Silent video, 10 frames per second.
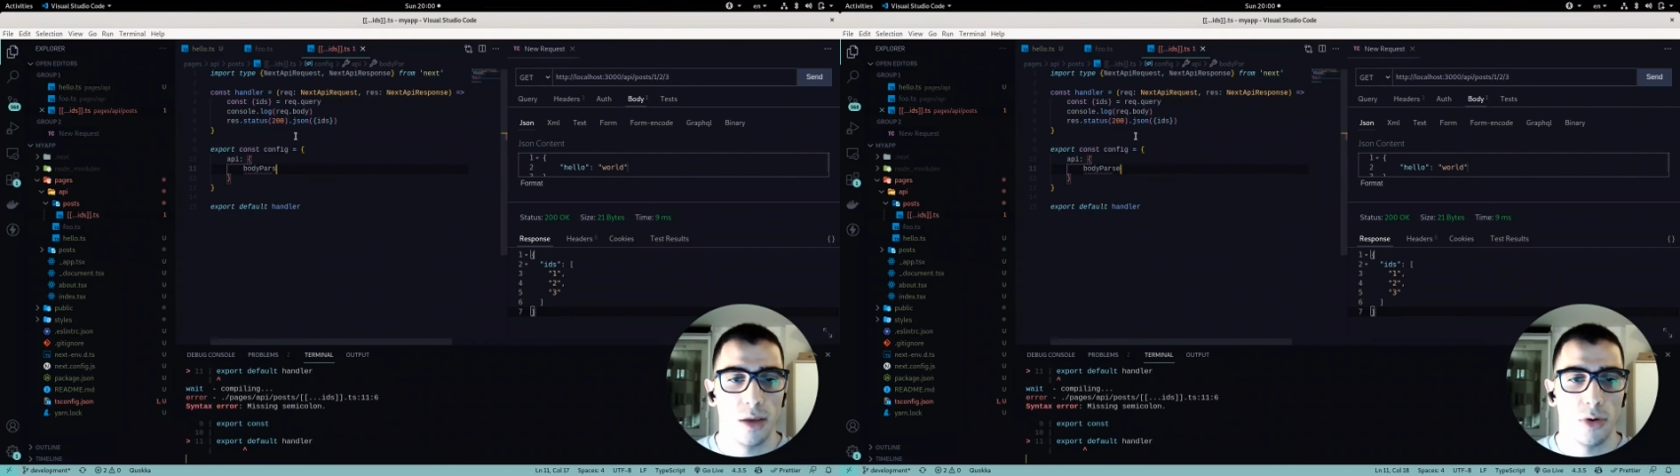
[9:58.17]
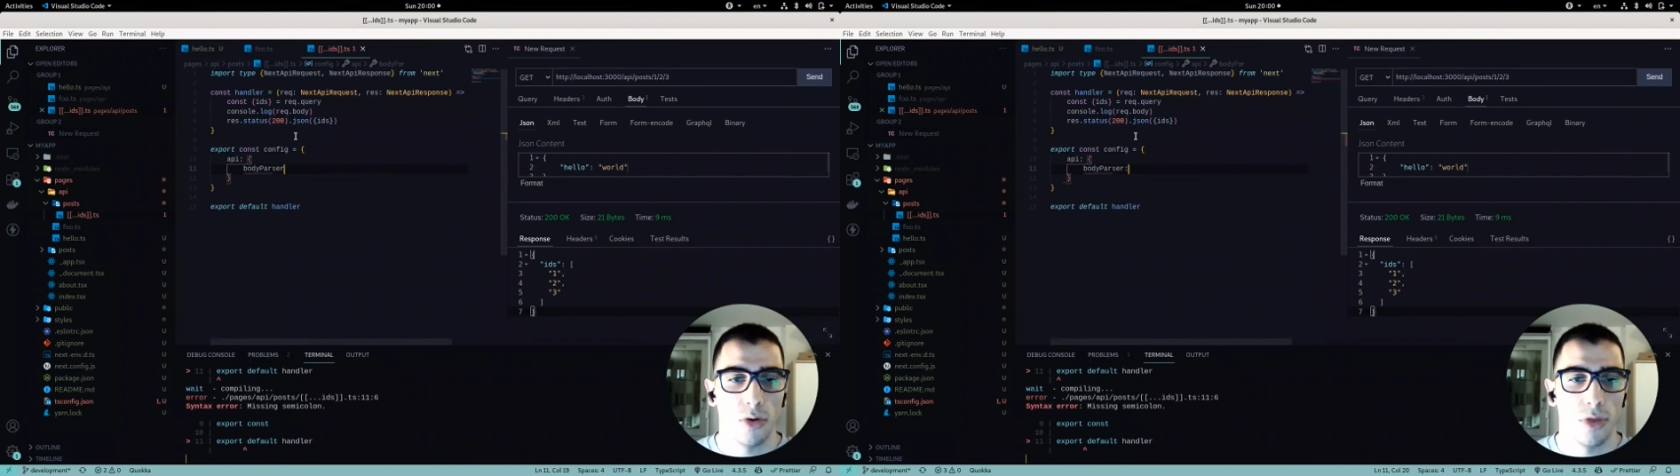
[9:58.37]

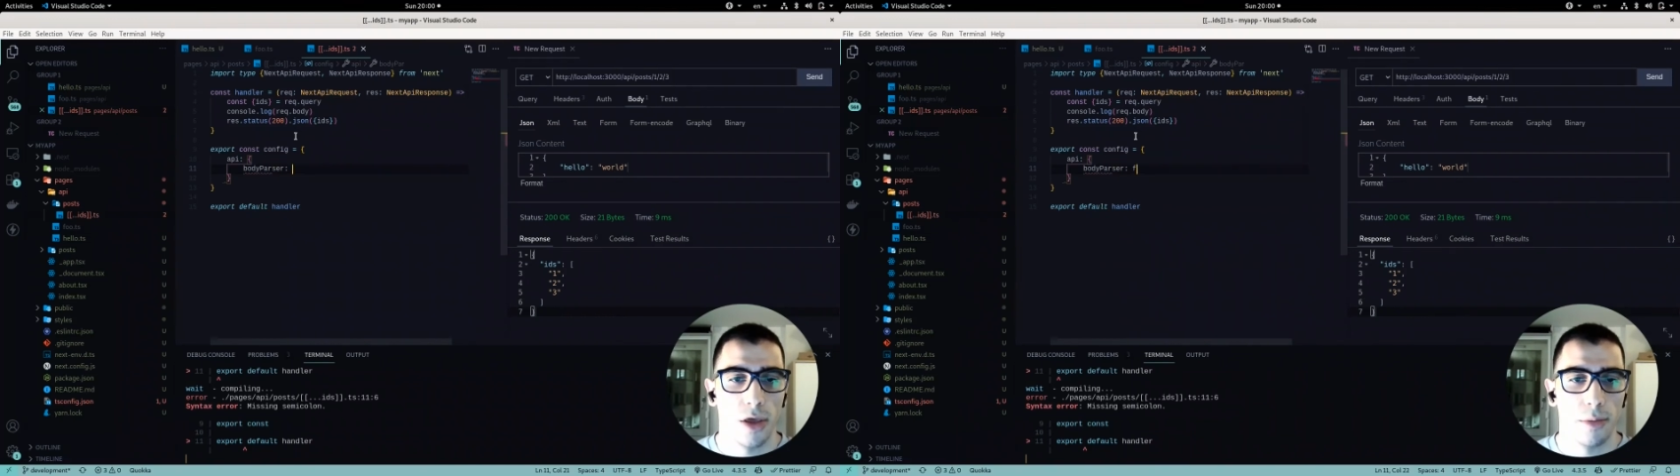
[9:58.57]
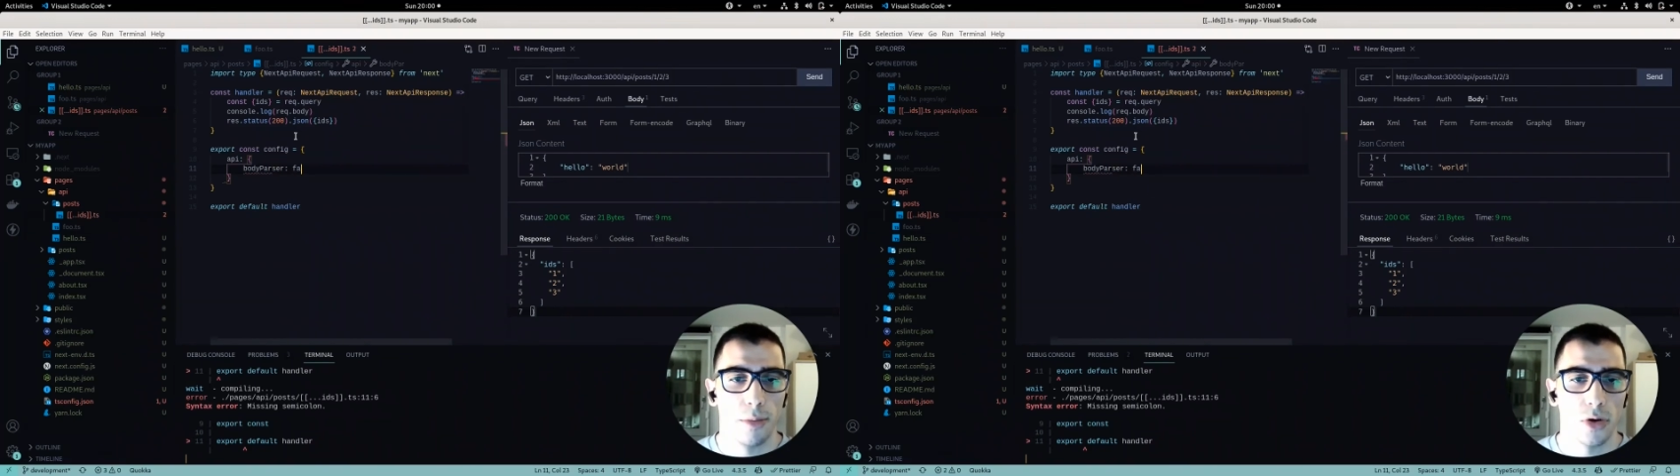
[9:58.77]
the
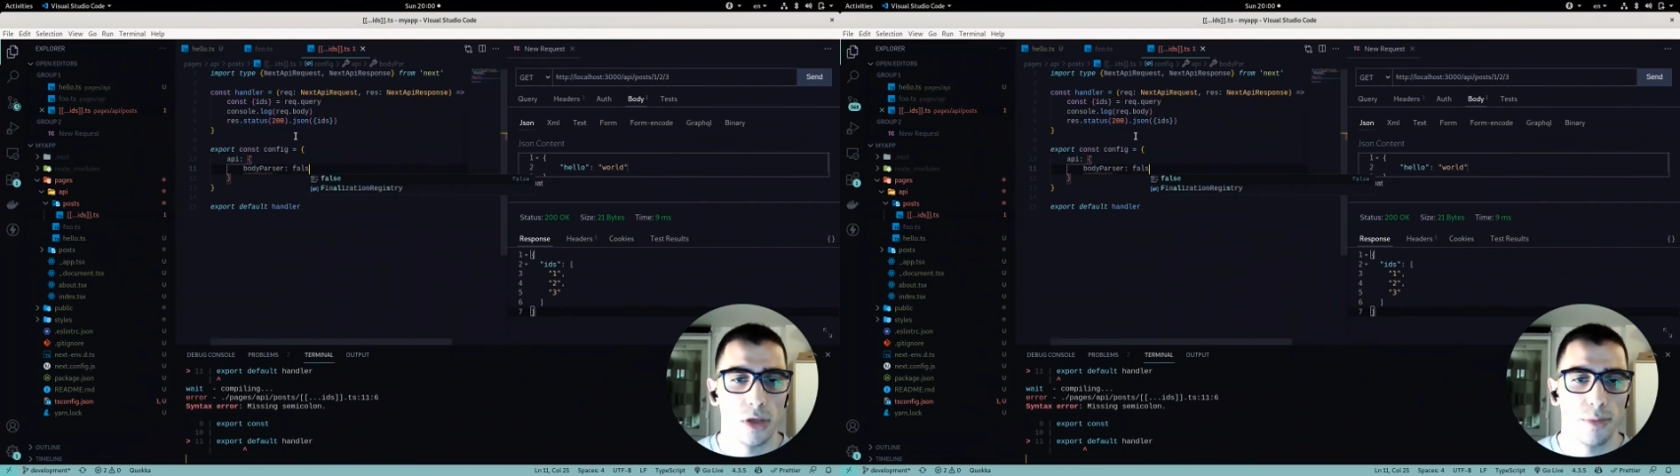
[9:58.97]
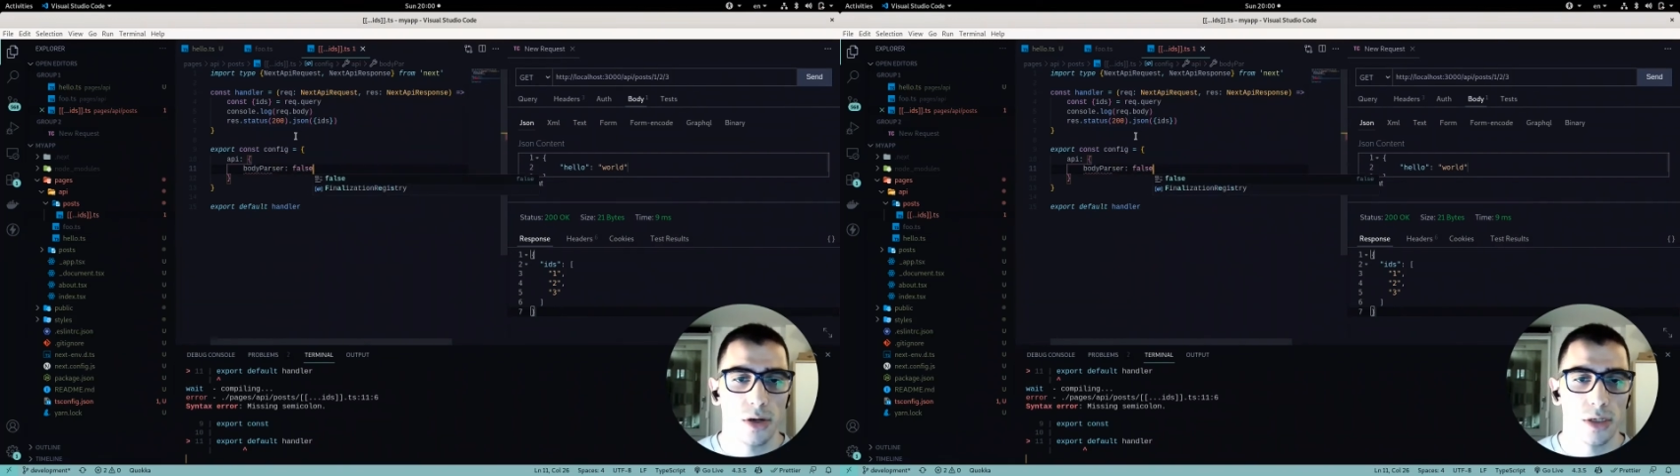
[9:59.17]
body
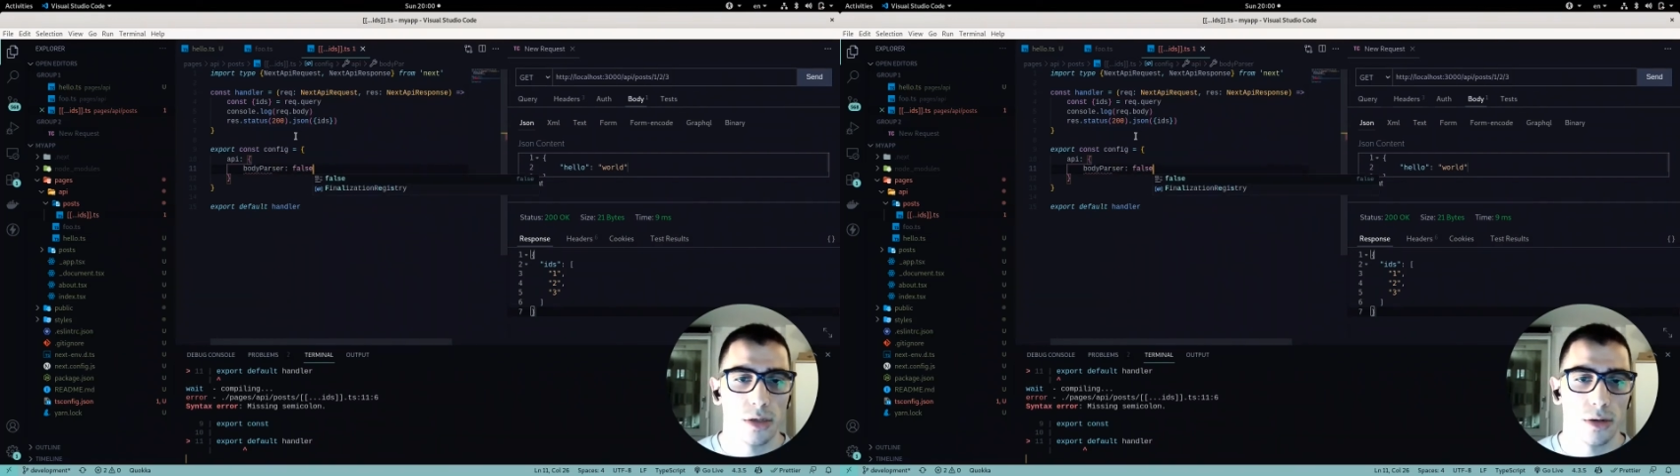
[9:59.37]
parser.